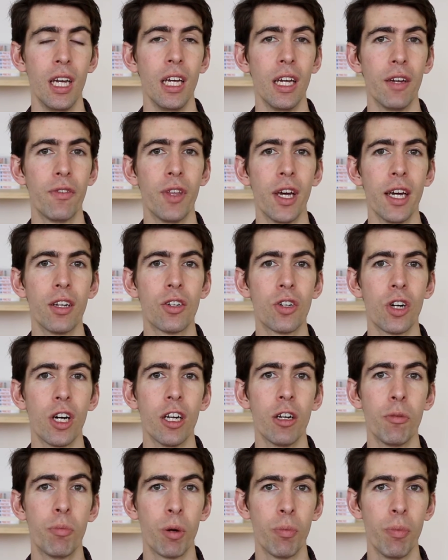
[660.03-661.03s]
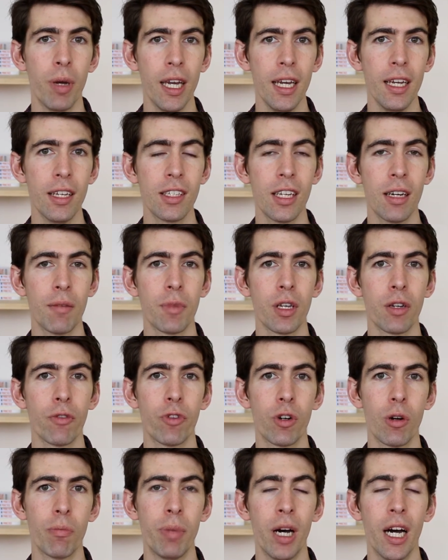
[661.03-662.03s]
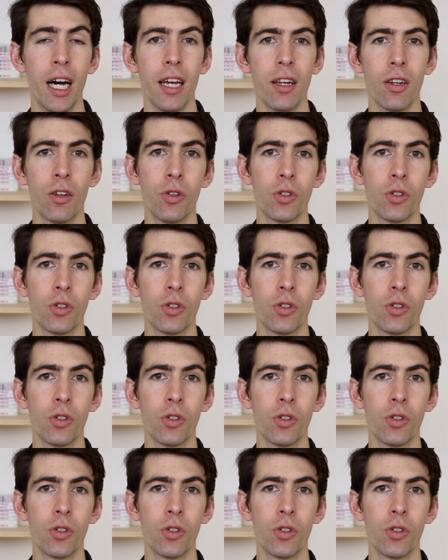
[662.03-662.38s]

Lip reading: If are trying to prepare something for a partner